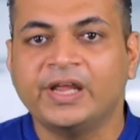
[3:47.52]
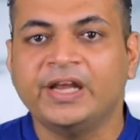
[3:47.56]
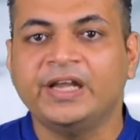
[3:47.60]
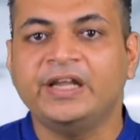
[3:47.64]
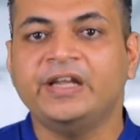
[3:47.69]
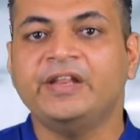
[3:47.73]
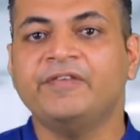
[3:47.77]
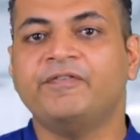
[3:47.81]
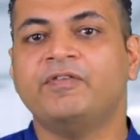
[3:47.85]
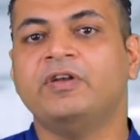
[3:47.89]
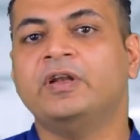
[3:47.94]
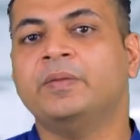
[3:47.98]

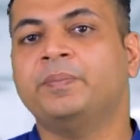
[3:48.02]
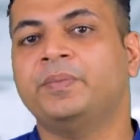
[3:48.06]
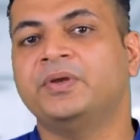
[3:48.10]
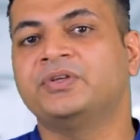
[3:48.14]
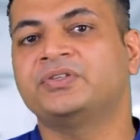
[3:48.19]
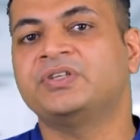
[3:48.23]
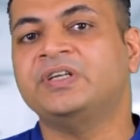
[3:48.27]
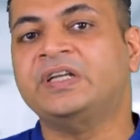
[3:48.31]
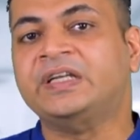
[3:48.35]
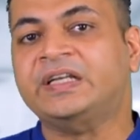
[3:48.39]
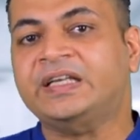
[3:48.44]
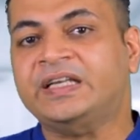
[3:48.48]
kidney failure
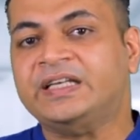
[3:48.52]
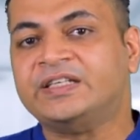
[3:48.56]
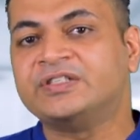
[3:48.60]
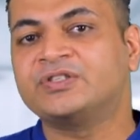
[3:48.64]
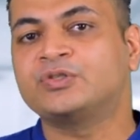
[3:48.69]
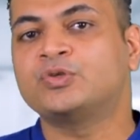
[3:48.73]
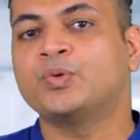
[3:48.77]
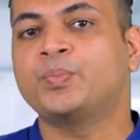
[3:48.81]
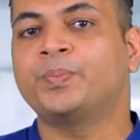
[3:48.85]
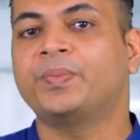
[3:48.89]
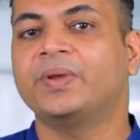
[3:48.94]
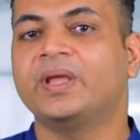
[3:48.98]
patient
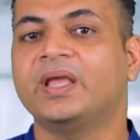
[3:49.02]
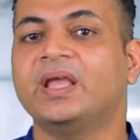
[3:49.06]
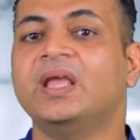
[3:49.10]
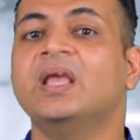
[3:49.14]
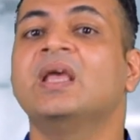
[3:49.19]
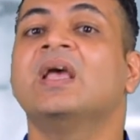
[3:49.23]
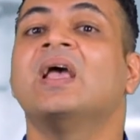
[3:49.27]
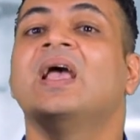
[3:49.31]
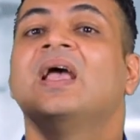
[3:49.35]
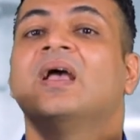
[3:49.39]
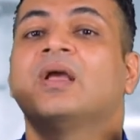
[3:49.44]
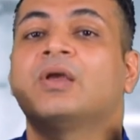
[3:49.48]
needs to pay
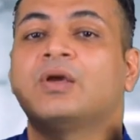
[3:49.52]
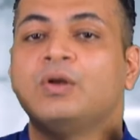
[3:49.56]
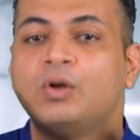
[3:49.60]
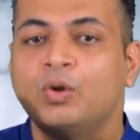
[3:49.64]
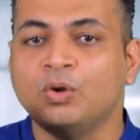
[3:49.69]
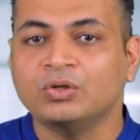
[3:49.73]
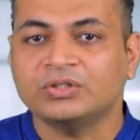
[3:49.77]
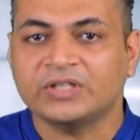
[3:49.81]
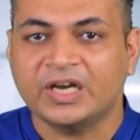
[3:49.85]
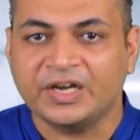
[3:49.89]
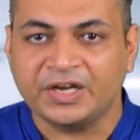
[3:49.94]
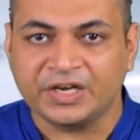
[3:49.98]

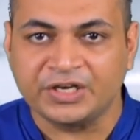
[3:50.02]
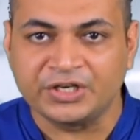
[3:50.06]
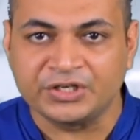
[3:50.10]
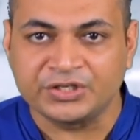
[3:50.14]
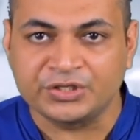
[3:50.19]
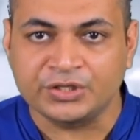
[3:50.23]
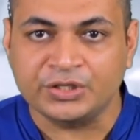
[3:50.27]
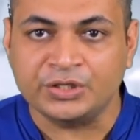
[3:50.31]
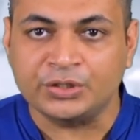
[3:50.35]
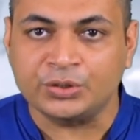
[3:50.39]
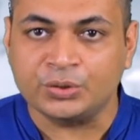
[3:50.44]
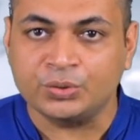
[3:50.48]
close
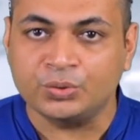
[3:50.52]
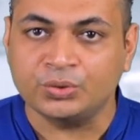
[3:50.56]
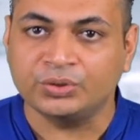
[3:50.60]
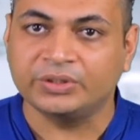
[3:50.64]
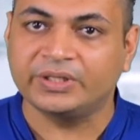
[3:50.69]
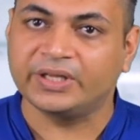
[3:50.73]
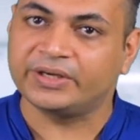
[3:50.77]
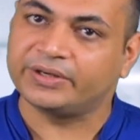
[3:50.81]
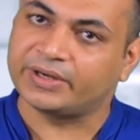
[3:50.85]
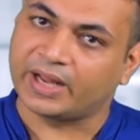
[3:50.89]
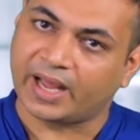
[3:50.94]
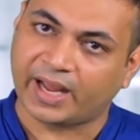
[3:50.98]
attention to
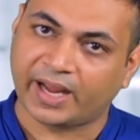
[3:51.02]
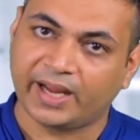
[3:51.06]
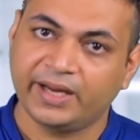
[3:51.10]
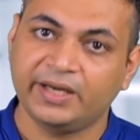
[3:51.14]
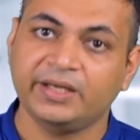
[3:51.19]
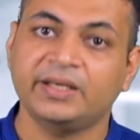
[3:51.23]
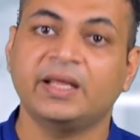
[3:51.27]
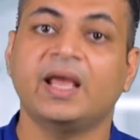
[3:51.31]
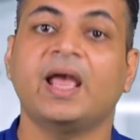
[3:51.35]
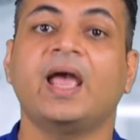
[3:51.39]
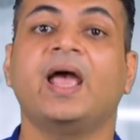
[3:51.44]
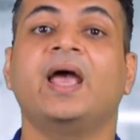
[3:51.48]
their diet,